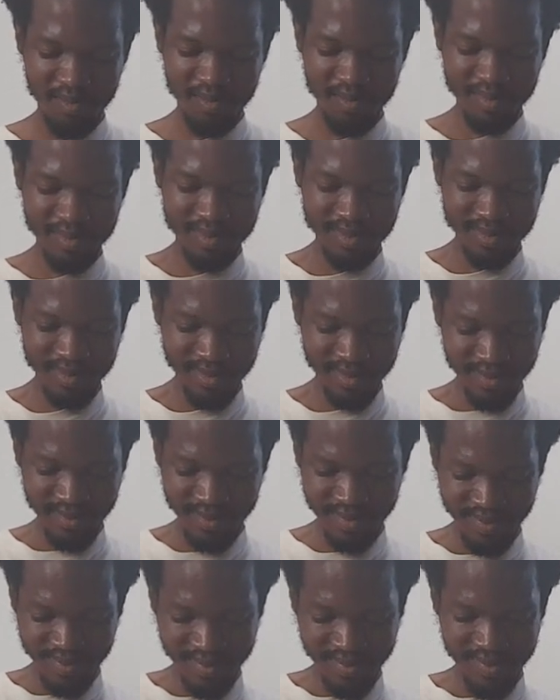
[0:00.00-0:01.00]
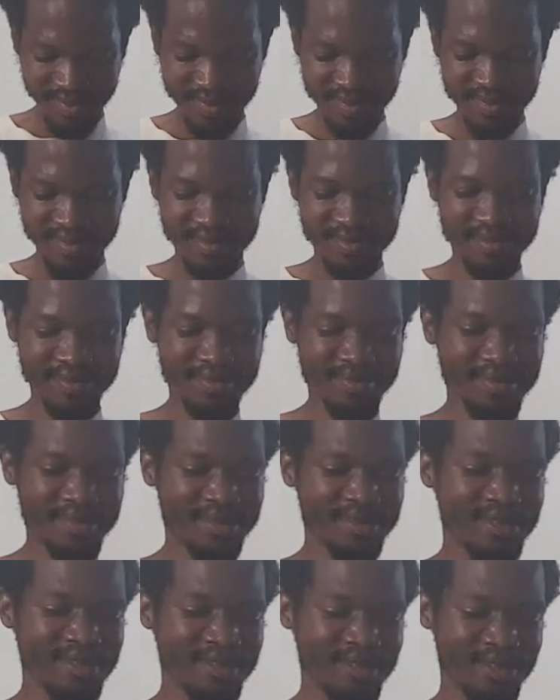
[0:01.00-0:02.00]

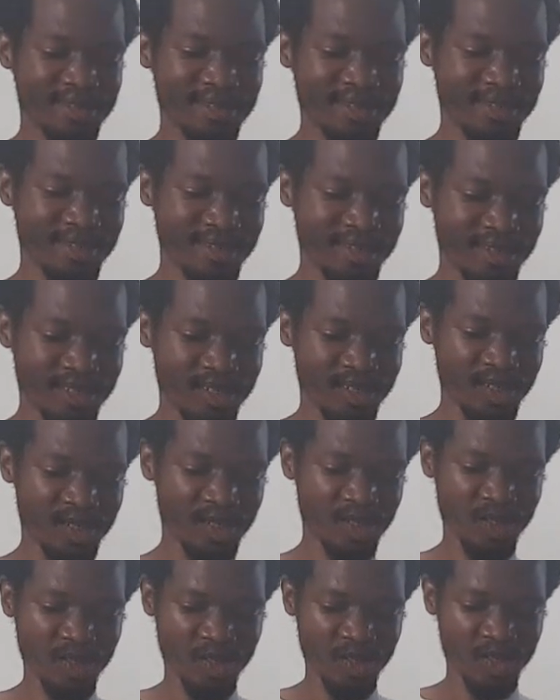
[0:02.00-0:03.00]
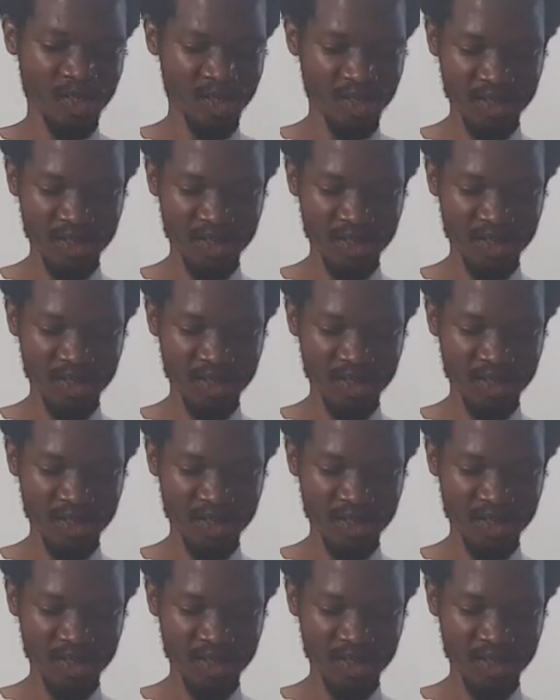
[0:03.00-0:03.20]
Nobody speaks.